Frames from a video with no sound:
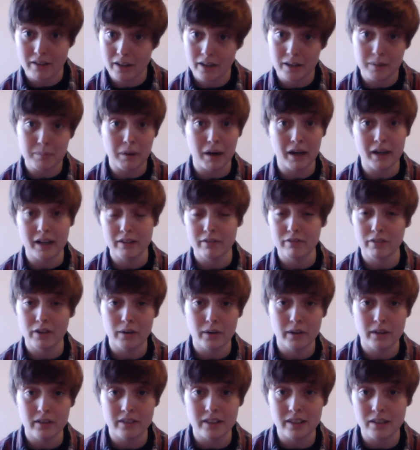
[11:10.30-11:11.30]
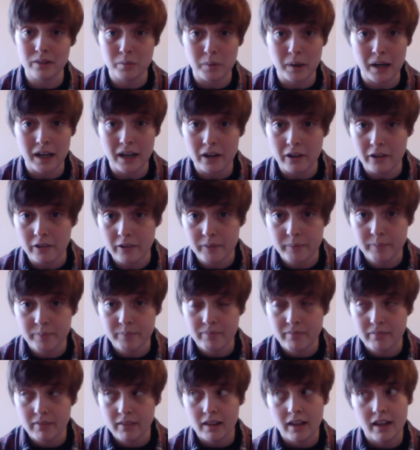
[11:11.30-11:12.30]
very body focused as well.
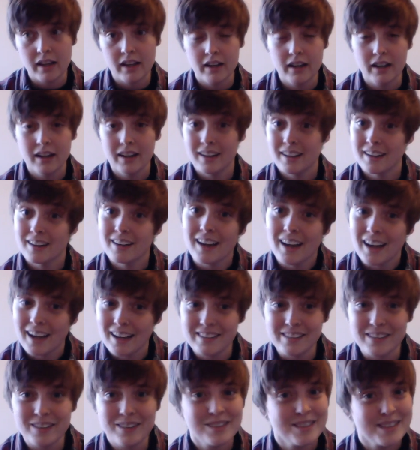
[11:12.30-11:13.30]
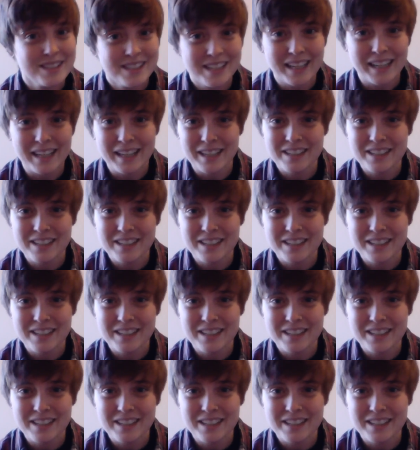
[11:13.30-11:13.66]
As you can see,